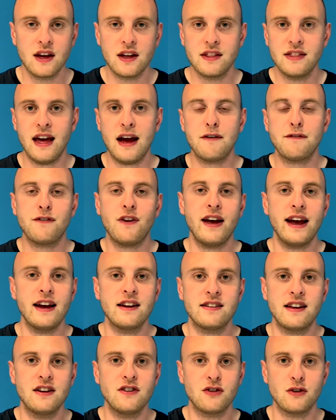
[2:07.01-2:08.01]
That flight
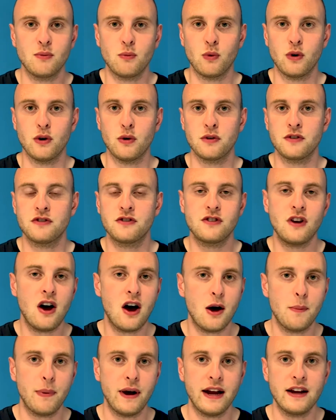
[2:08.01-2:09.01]
attendant will
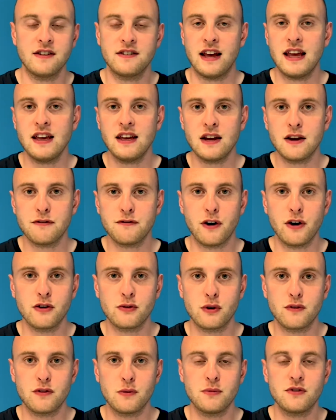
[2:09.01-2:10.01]
start by taking a
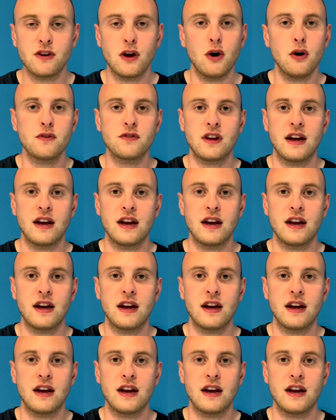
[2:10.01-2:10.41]
photo of themselves